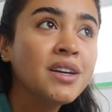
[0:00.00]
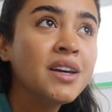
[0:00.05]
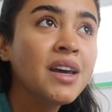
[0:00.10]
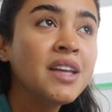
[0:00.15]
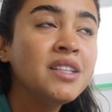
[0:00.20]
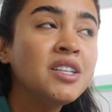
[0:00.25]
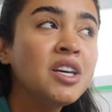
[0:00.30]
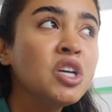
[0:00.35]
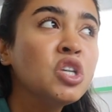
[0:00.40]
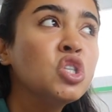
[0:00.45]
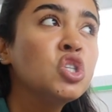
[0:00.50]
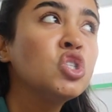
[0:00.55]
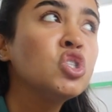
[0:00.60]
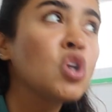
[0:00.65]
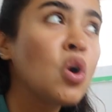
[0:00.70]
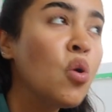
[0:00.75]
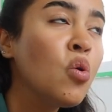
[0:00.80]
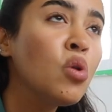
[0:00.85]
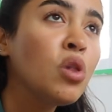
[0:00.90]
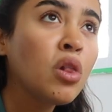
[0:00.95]
it takes
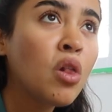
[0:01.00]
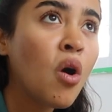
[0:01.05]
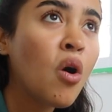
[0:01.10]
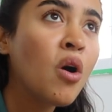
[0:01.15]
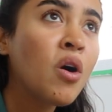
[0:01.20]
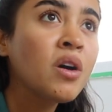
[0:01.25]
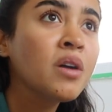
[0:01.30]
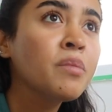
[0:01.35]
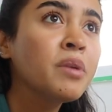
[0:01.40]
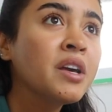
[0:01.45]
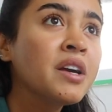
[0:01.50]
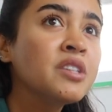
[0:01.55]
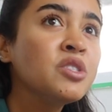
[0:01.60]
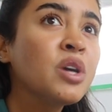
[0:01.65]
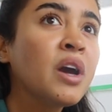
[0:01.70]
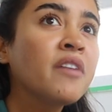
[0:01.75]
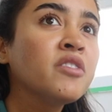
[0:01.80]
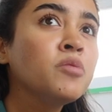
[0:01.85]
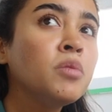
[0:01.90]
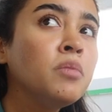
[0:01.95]
so long because you
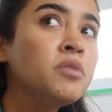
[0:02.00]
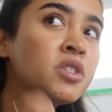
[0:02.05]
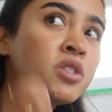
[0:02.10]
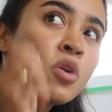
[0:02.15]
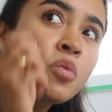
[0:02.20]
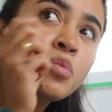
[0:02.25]
have to be so